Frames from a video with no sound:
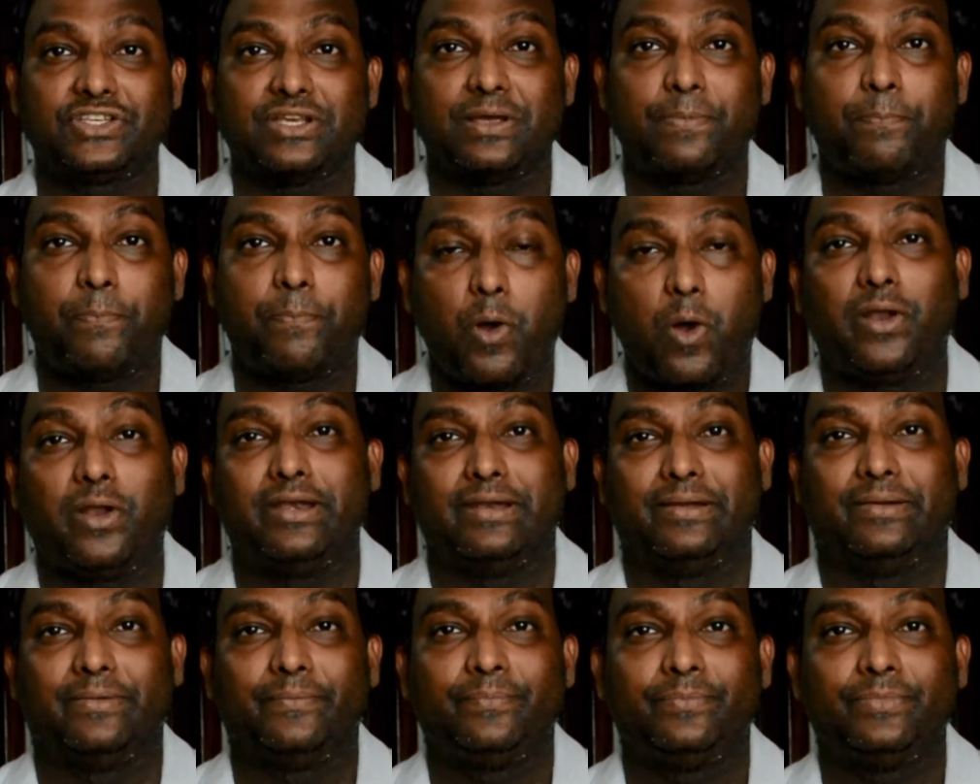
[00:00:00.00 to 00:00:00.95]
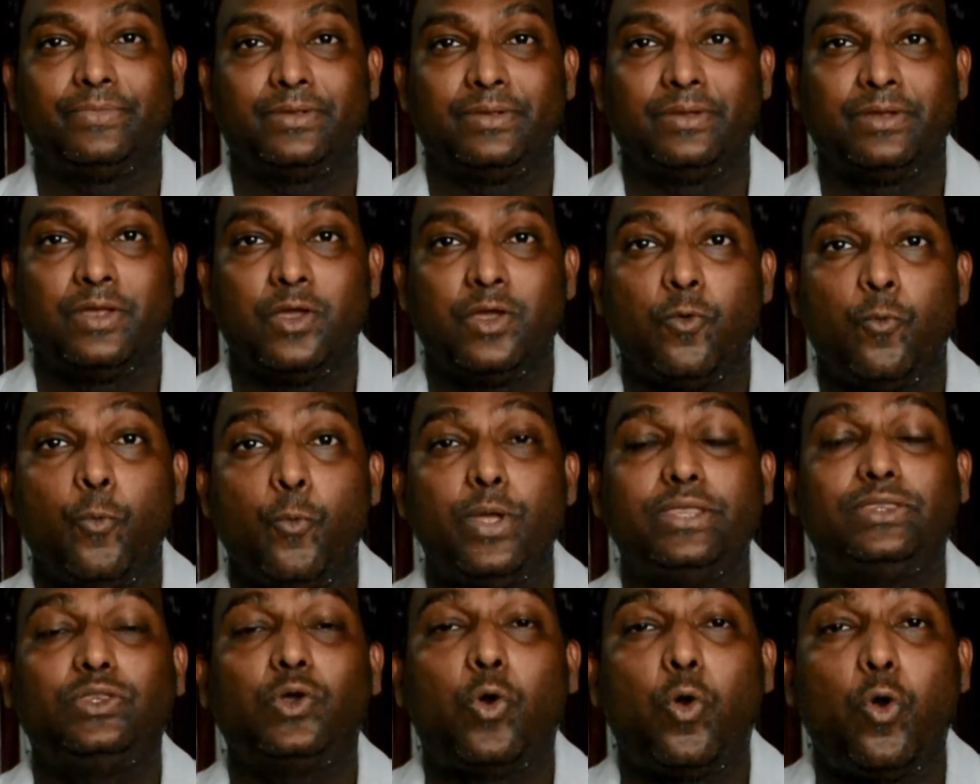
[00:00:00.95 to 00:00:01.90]
upon.
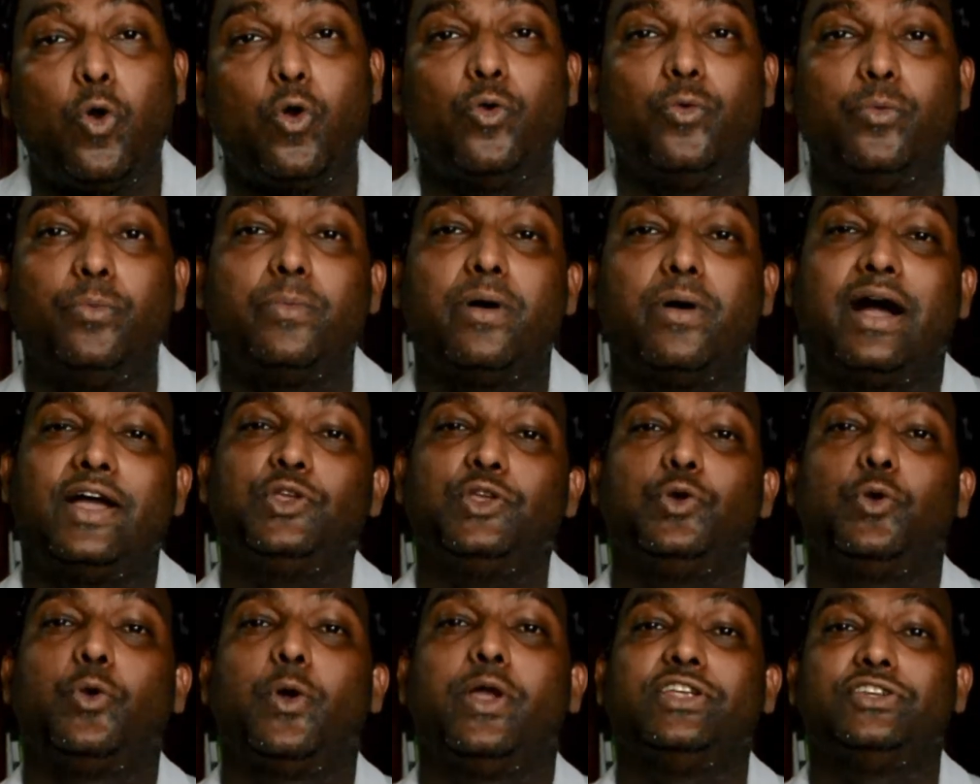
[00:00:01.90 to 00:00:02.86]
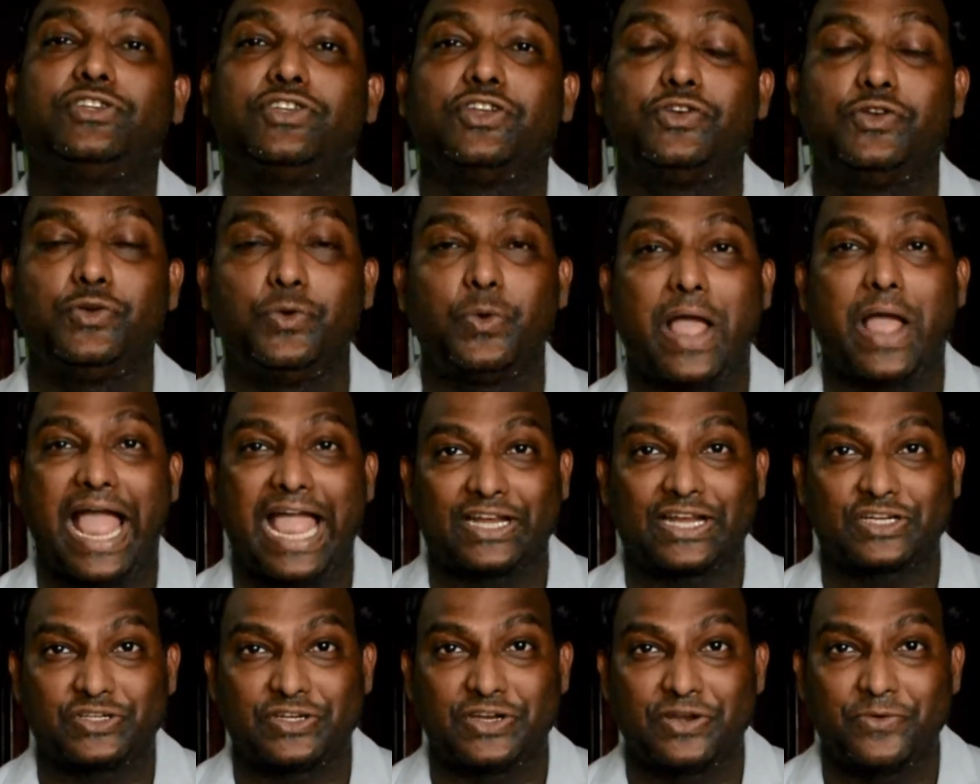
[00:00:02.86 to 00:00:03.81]
With whom are you going to do
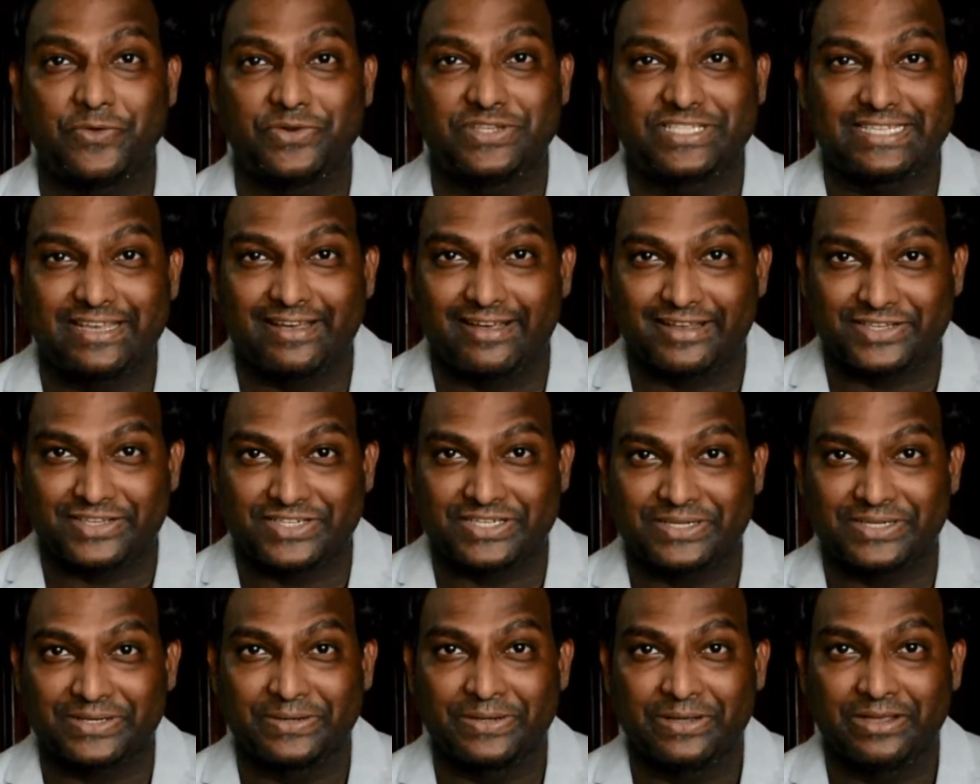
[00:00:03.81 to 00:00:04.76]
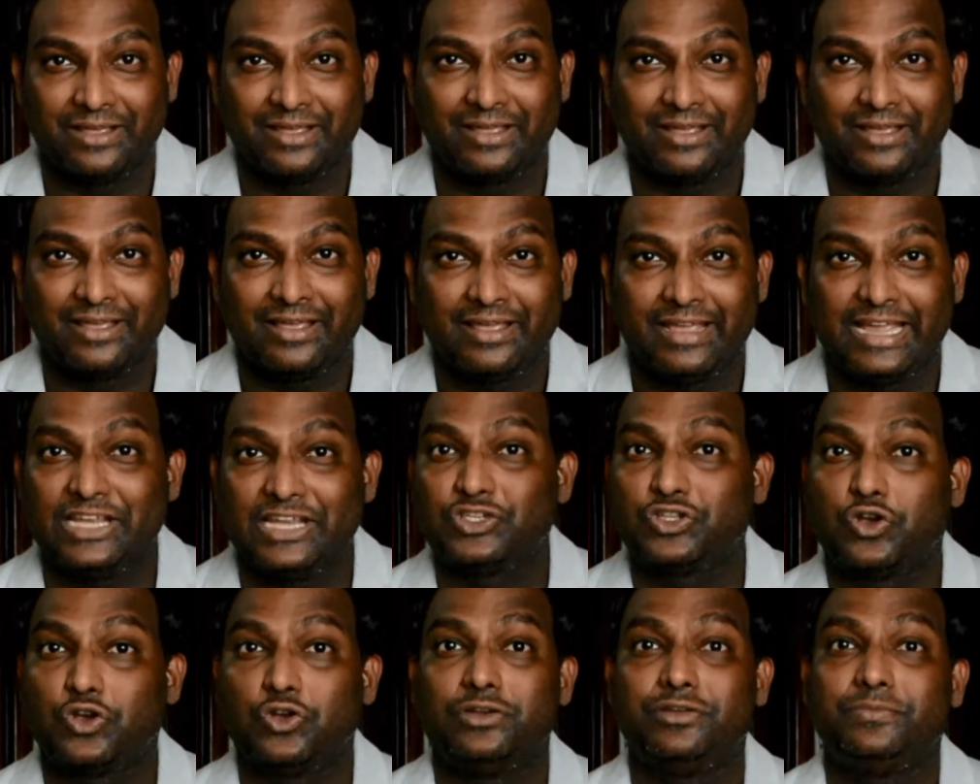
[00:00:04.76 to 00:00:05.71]
action research? It
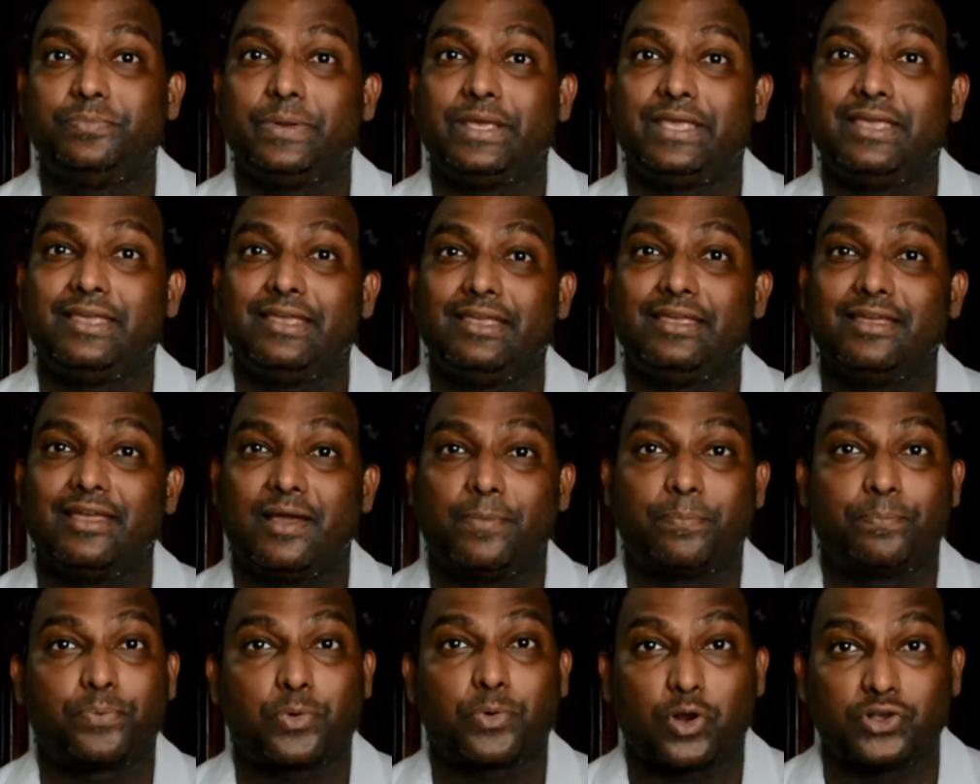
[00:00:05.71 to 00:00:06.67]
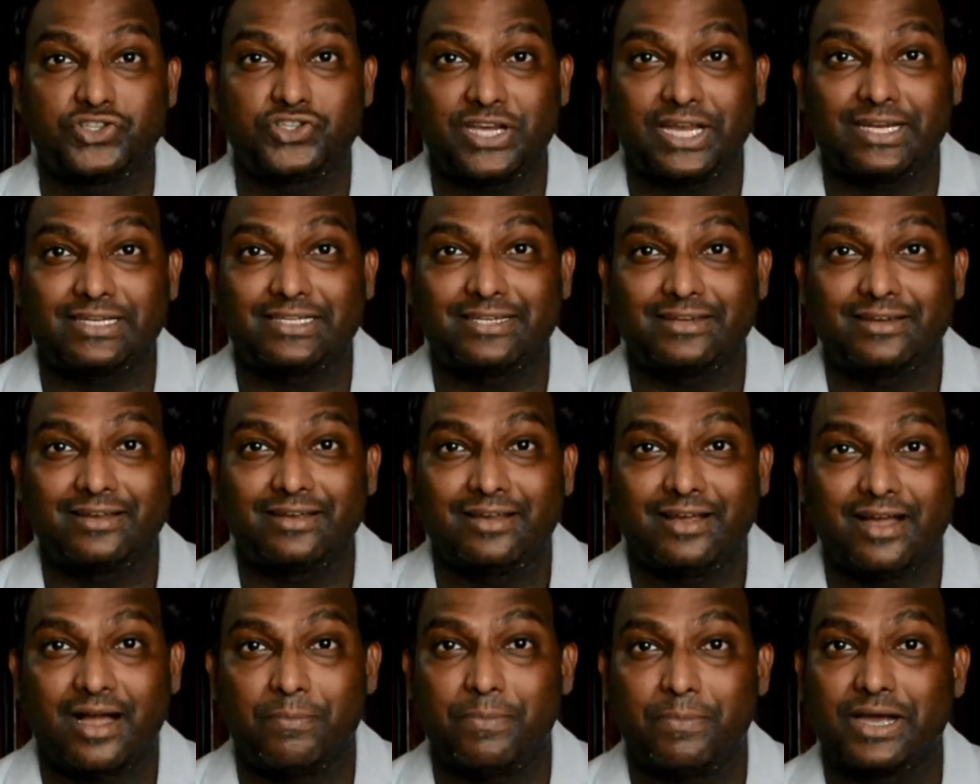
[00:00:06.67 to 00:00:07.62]
could be a project
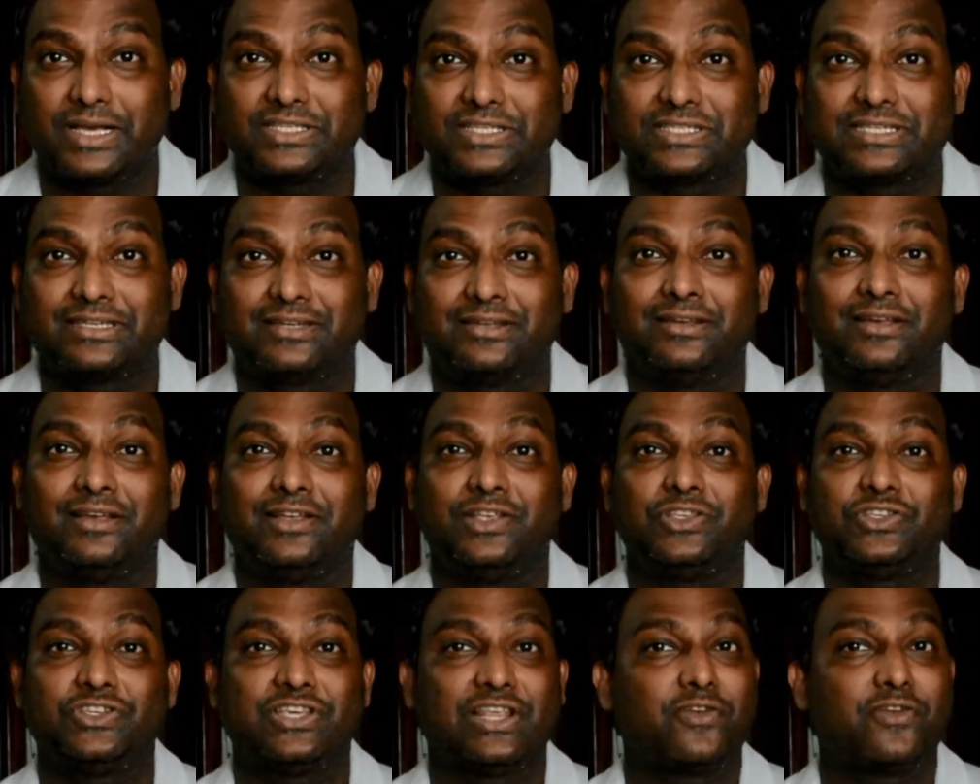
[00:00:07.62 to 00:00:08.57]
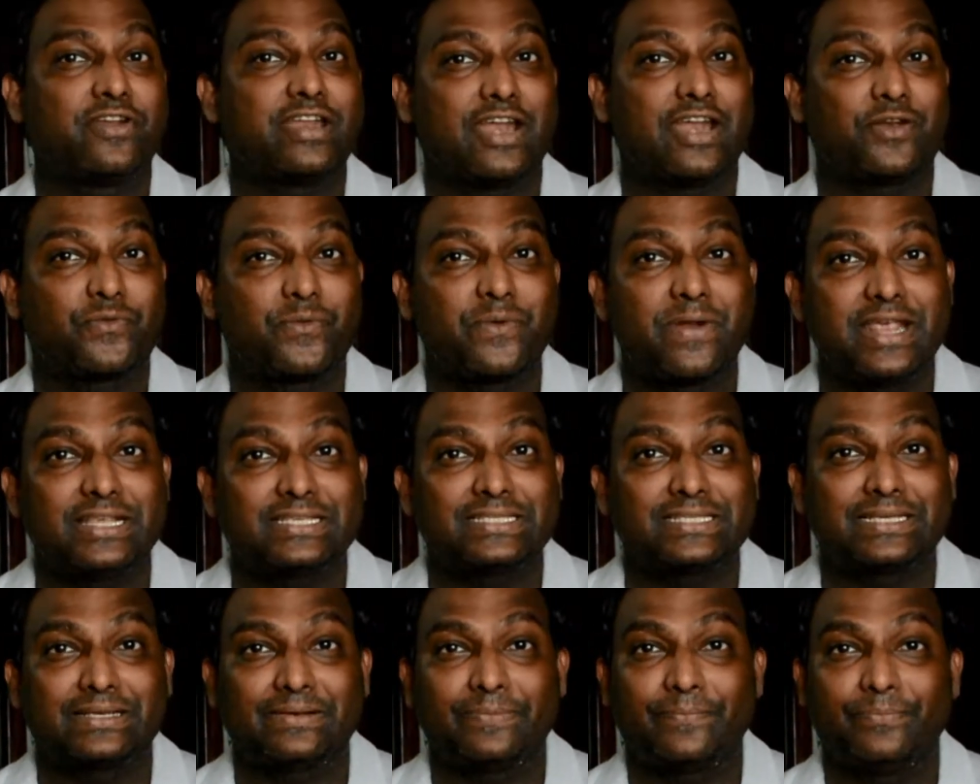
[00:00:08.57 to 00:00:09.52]
amongst children at
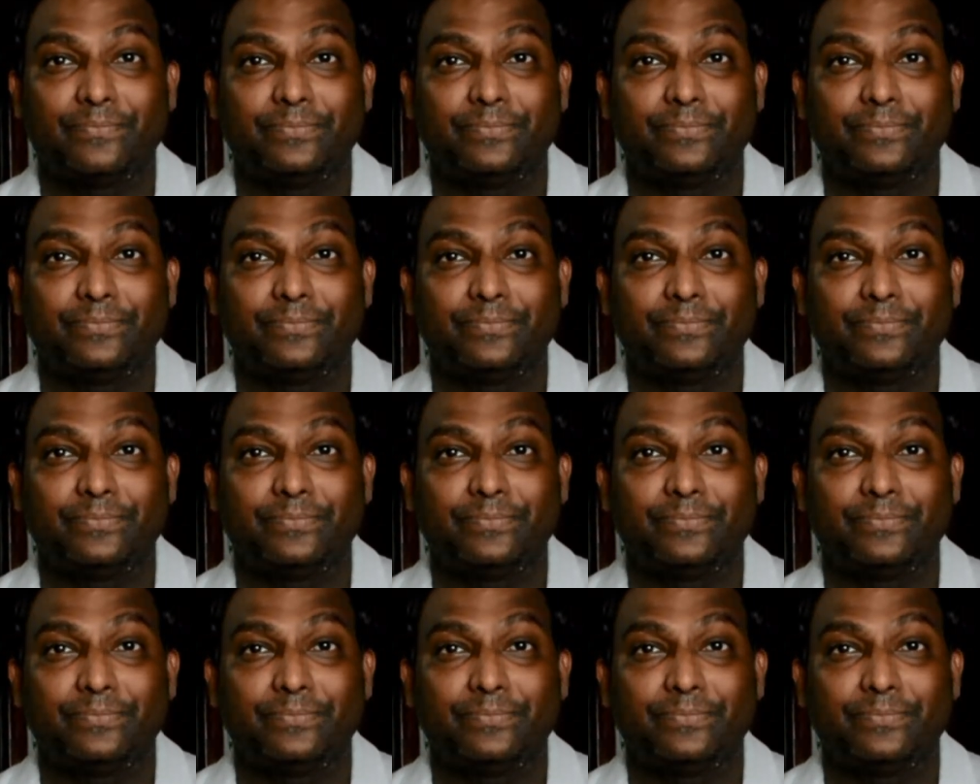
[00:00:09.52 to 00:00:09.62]
risk.